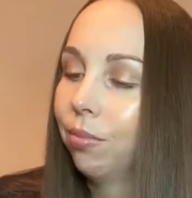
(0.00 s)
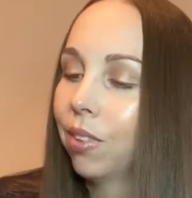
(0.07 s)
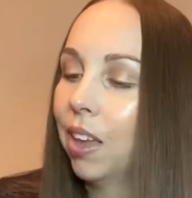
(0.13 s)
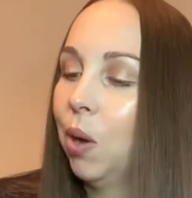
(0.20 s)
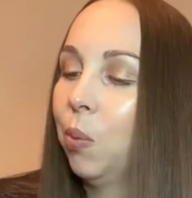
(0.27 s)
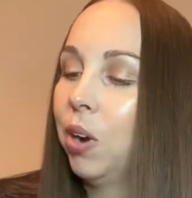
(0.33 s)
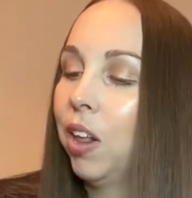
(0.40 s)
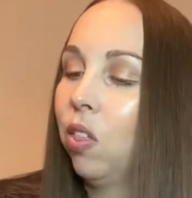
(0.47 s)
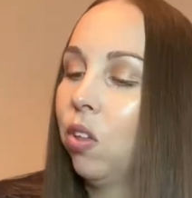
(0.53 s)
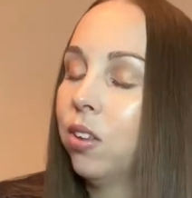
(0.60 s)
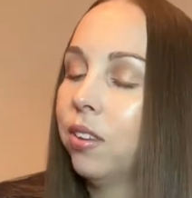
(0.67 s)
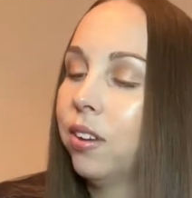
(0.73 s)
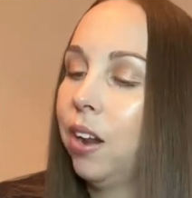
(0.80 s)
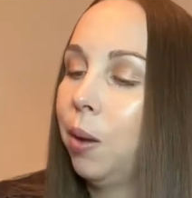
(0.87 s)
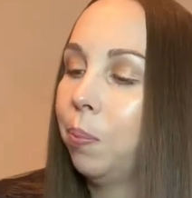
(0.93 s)
And when I looked
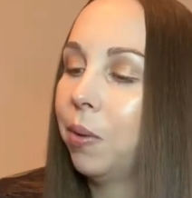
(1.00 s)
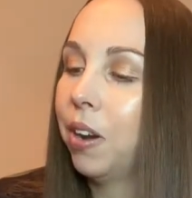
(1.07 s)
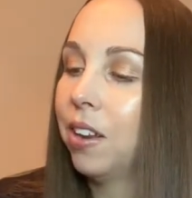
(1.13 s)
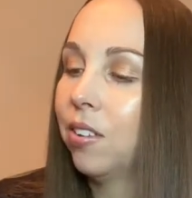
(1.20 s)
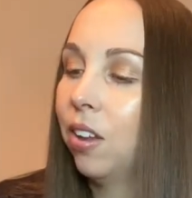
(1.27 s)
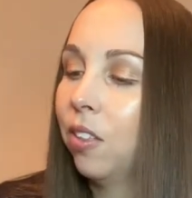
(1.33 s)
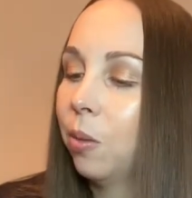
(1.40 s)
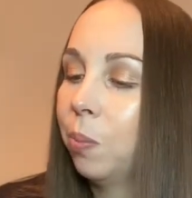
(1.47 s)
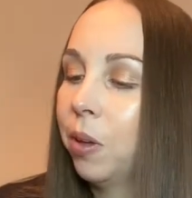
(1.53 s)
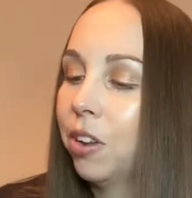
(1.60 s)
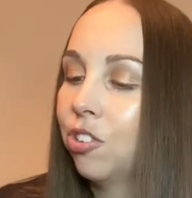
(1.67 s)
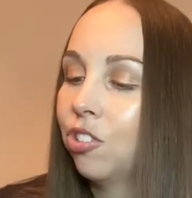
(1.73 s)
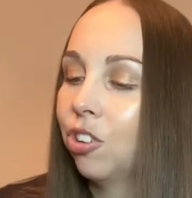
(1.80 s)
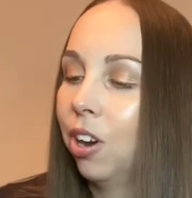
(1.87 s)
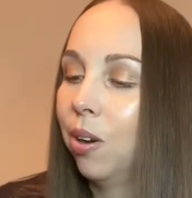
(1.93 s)
it up and I saw the
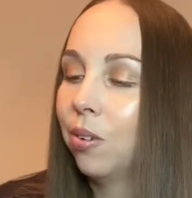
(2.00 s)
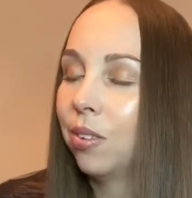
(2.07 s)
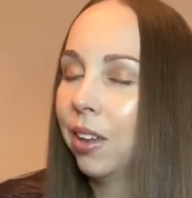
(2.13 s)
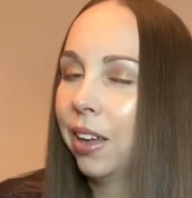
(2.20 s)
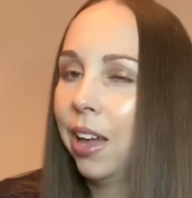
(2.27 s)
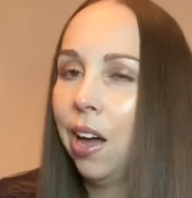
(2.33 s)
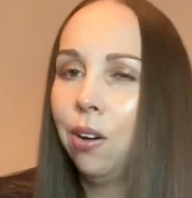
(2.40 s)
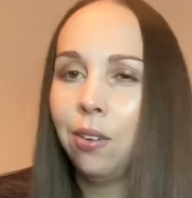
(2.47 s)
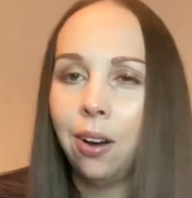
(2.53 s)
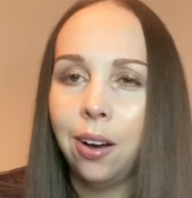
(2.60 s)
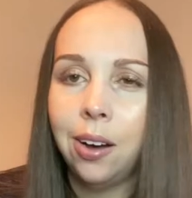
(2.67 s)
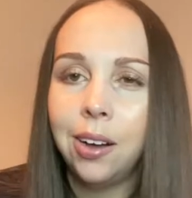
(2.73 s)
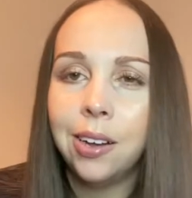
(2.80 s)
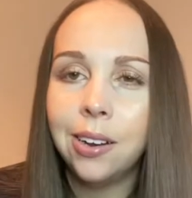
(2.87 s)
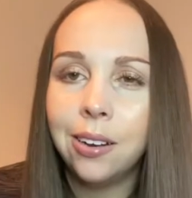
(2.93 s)
picture, I was like, how
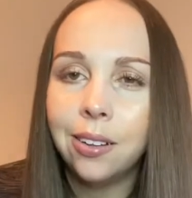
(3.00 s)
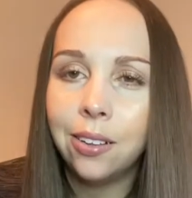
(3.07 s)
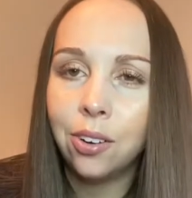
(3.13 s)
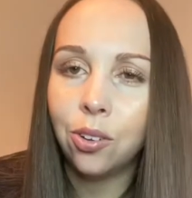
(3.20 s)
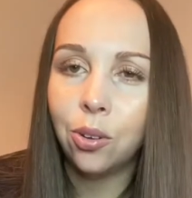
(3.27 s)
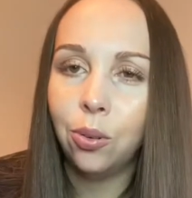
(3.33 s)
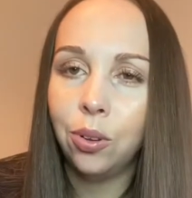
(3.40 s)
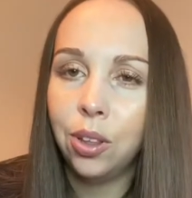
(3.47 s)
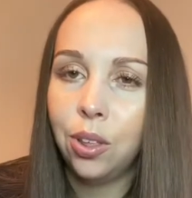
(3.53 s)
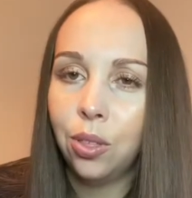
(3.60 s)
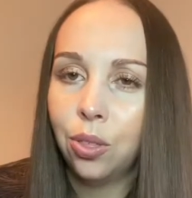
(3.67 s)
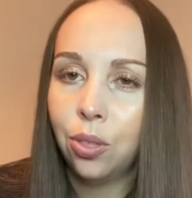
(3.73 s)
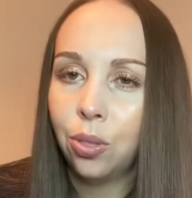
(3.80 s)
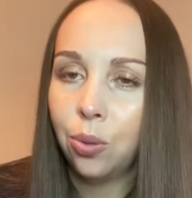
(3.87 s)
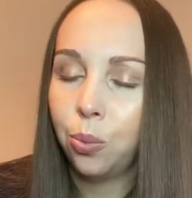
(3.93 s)
odd there's only
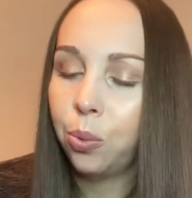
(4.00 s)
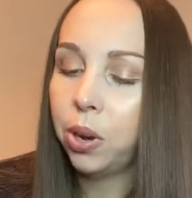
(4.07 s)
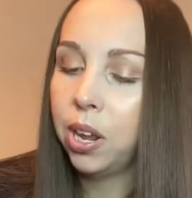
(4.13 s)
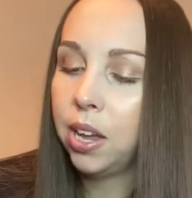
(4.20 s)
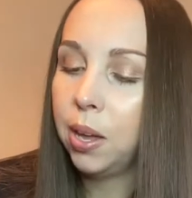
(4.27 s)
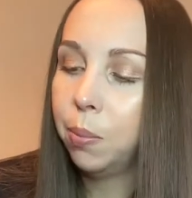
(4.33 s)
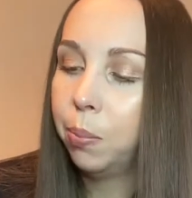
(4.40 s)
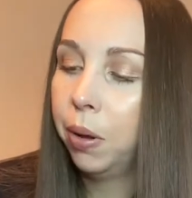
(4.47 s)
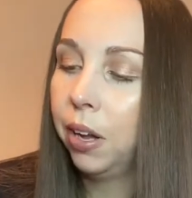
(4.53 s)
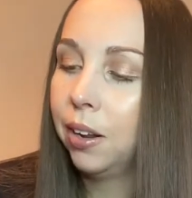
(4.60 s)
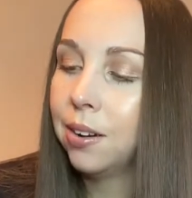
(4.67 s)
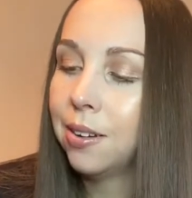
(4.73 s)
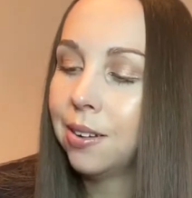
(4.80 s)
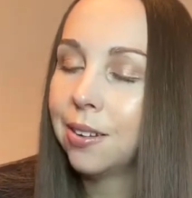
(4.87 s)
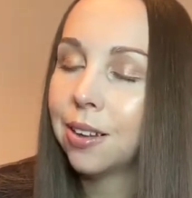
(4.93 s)
three. But
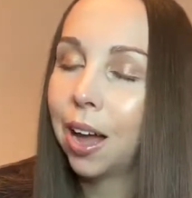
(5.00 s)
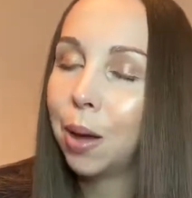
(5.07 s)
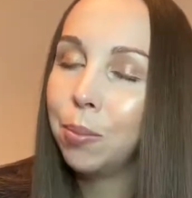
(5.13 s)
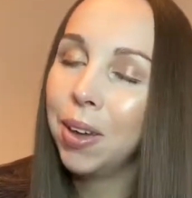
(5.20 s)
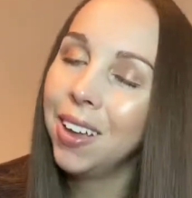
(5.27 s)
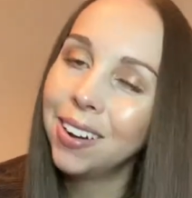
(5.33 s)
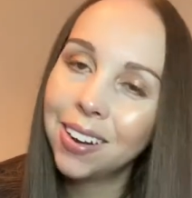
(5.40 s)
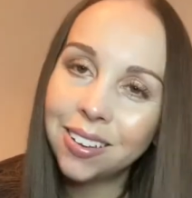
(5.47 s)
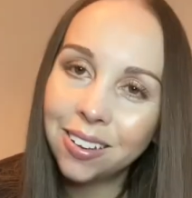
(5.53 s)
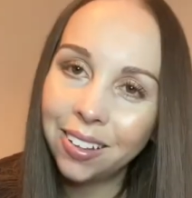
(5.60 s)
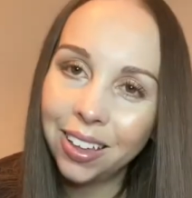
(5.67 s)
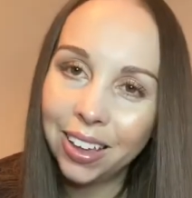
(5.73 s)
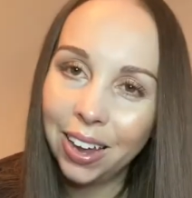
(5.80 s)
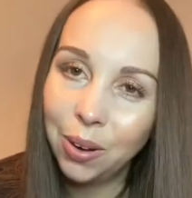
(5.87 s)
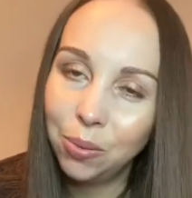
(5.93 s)
I mean, it's not
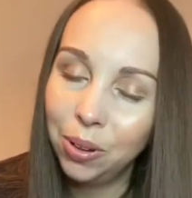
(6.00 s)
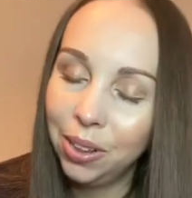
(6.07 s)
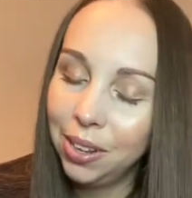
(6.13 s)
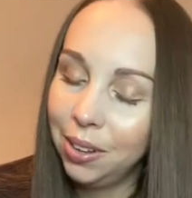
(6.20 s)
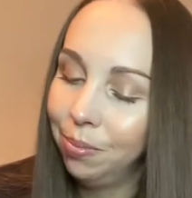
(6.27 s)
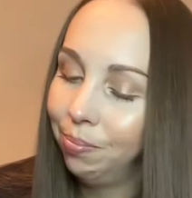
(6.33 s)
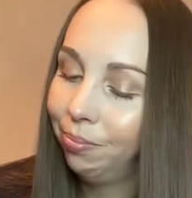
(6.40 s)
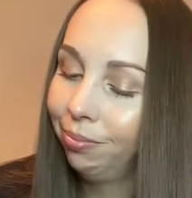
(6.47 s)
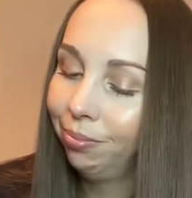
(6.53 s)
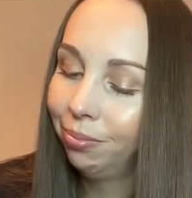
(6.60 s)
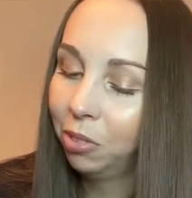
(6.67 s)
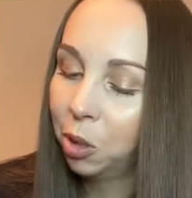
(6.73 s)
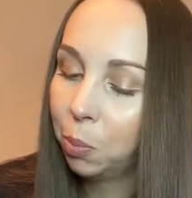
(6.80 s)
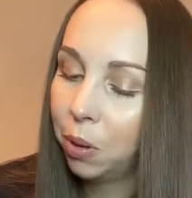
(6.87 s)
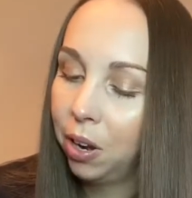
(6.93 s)
like I really
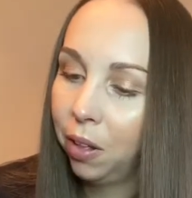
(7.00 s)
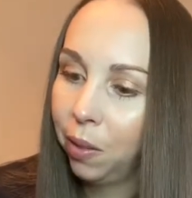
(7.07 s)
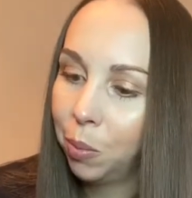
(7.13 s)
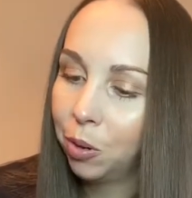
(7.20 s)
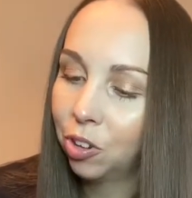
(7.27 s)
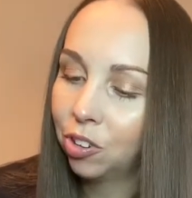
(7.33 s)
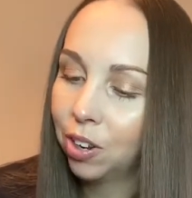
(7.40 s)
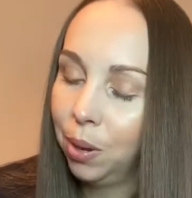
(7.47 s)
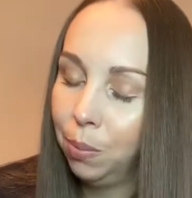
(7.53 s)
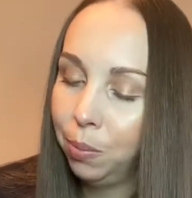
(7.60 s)
spend all that much time